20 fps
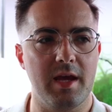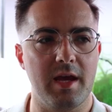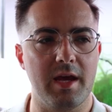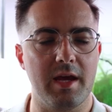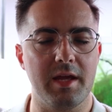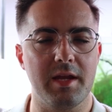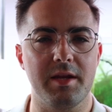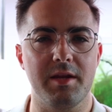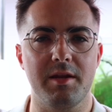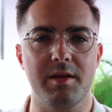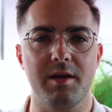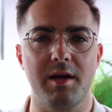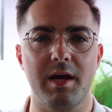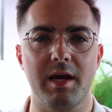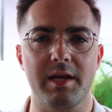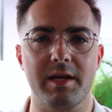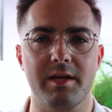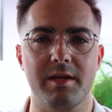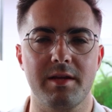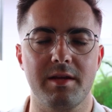And
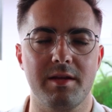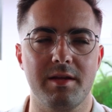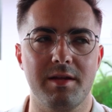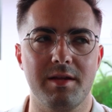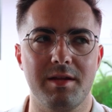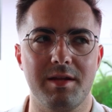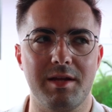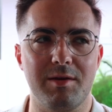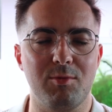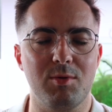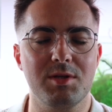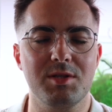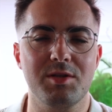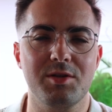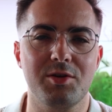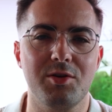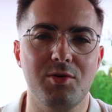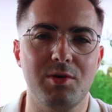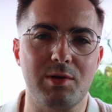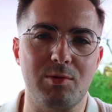it
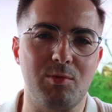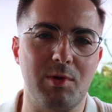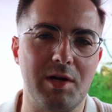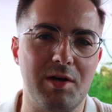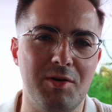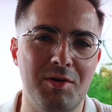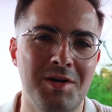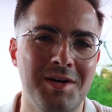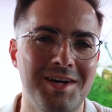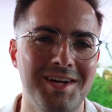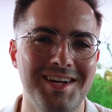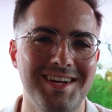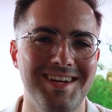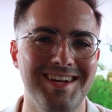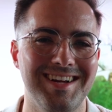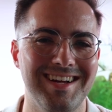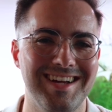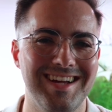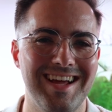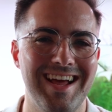wasn't going well.
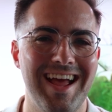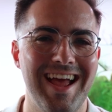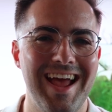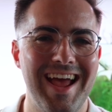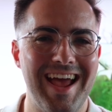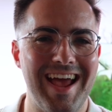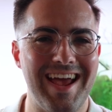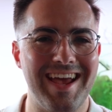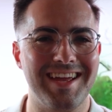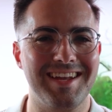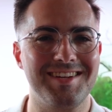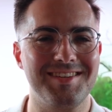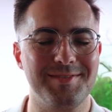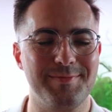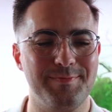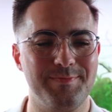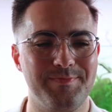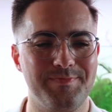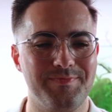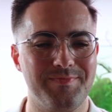
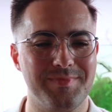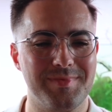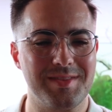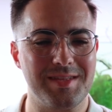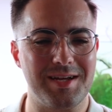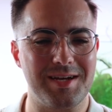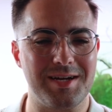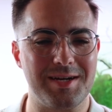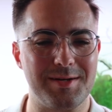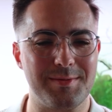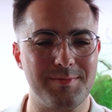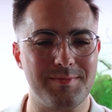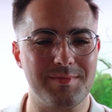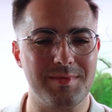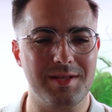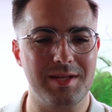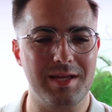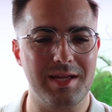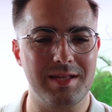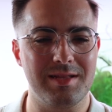And
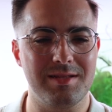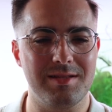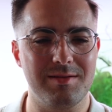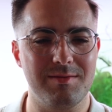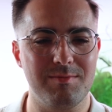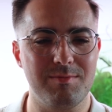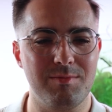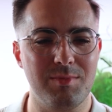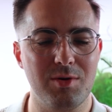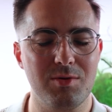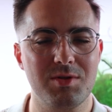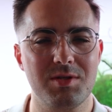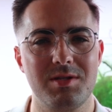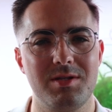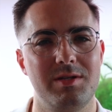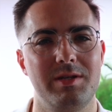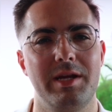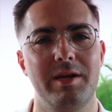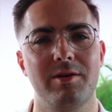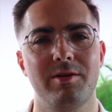in most
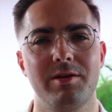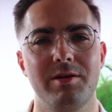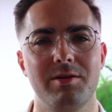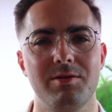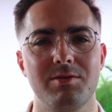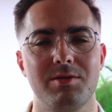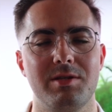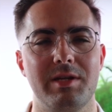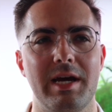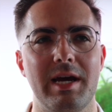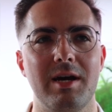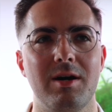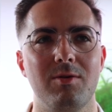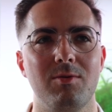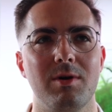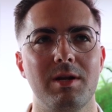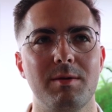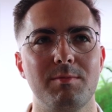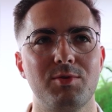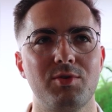scenarios now,
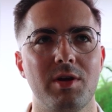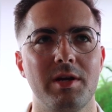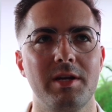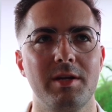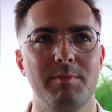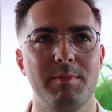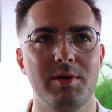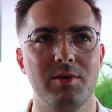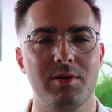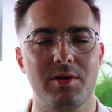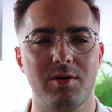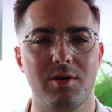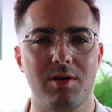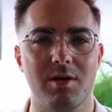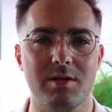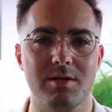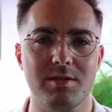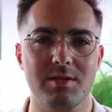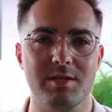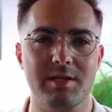when I'm trying to build a
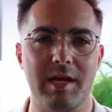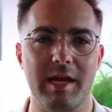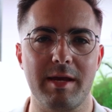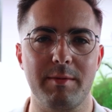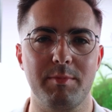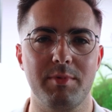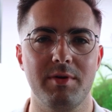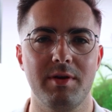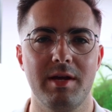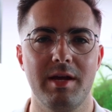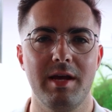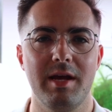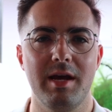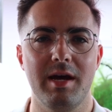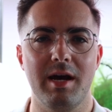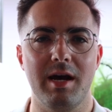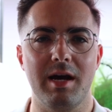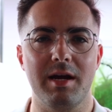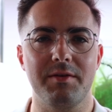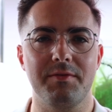hardscape,
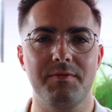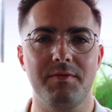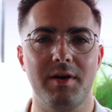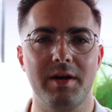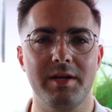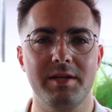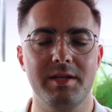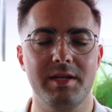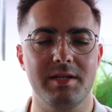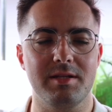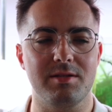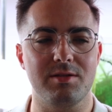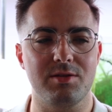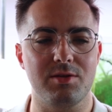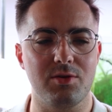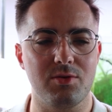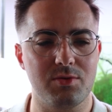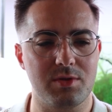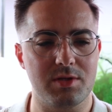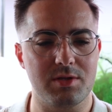I find it
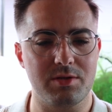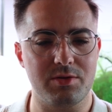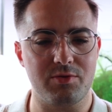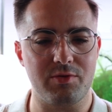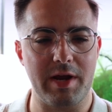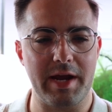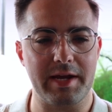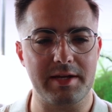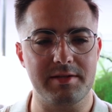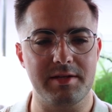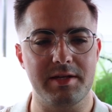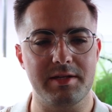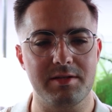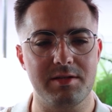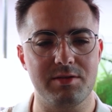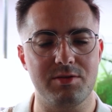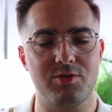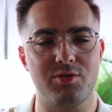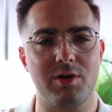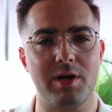so distracting
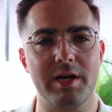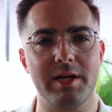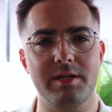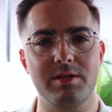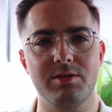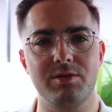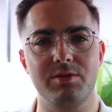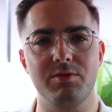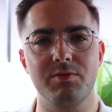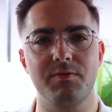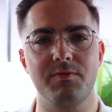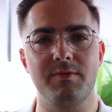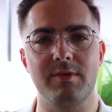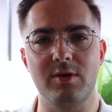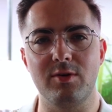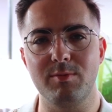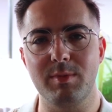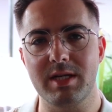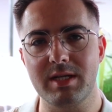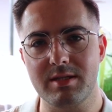to try to
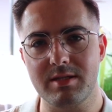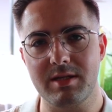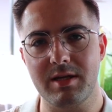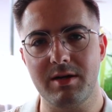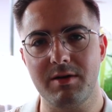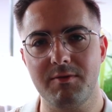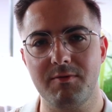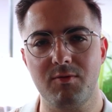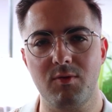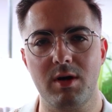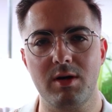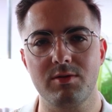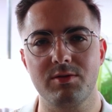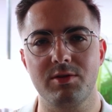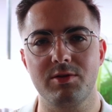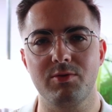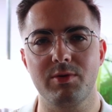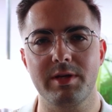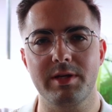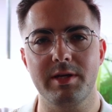film myself while
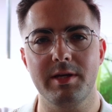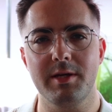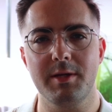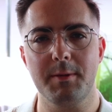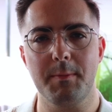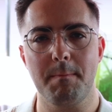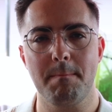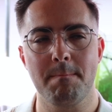doing it,